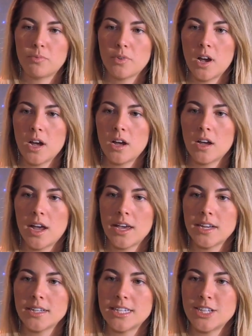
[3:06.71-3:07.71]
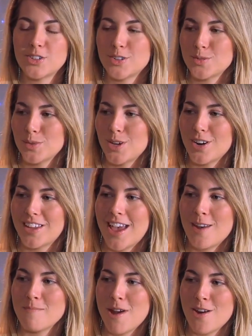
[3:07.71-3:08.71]
to, uh, I had a teacher at Juilliard,
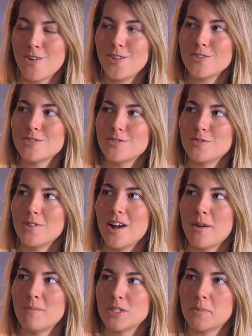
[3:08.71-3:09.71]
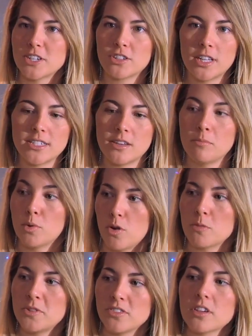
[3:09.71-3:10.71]
Ken Merrill, who um, specialized in
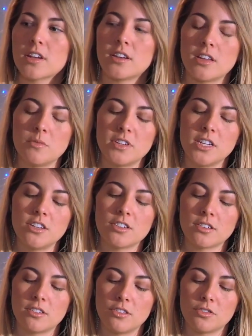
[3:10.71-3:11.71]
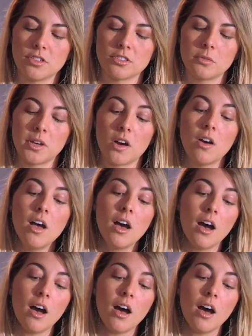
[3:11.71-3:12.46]
Baroque music, and he would teach us to trill, so we go,